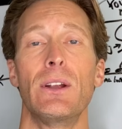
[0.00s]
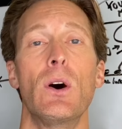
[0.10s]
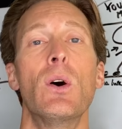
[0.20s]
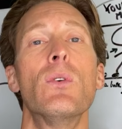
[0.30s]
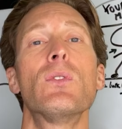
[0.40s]

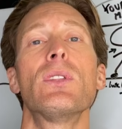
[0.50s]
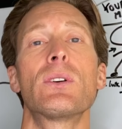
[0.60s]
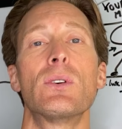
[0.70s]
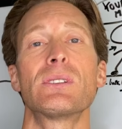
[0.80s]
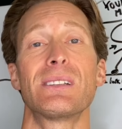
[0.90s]
And over the
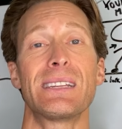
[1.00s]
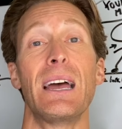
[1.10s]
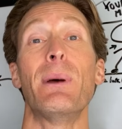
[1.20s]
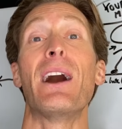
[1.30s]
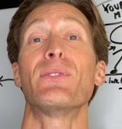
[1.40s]
course of
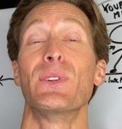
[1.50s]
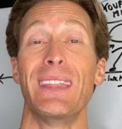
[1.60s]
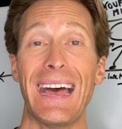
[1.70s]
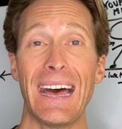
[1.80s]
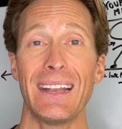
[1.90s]
time after
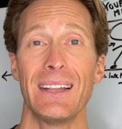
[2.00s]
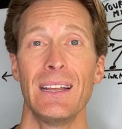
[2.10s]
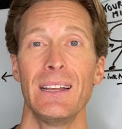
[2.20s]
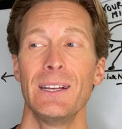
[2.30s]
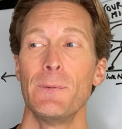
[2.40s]
that,
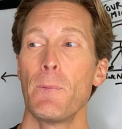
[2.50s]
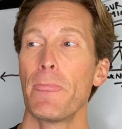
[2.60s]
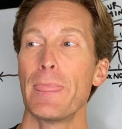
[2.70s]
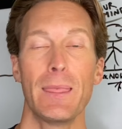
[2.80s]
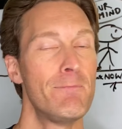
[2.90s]

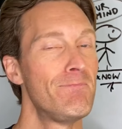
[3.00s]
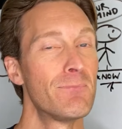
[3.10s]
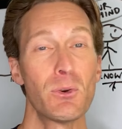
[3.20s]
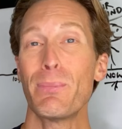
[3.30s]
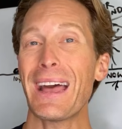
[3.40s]

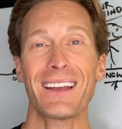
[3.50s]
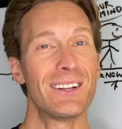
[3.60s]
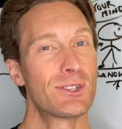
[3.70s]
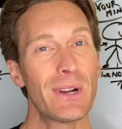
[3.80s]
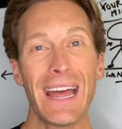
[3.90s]
we're back
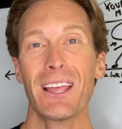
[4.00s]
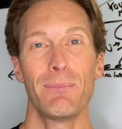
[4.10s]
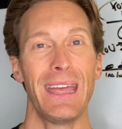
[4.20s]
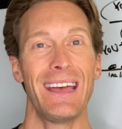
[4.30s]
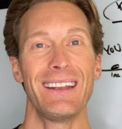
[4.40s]
on track,
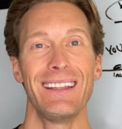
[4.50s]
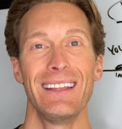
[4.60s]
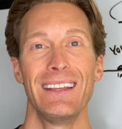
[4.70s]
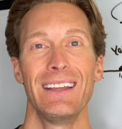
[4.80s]
man.